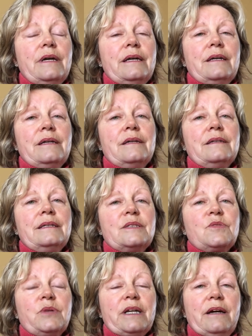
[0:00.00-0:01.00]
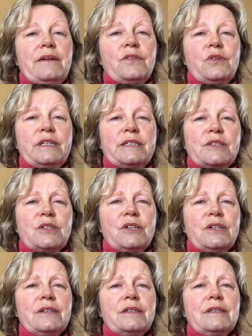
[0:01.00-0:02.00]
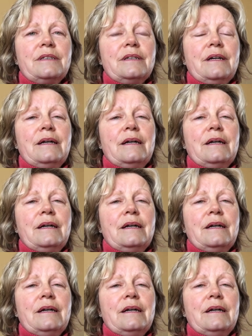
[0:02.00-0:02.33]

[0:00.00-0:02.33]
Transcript: and his recovery is good.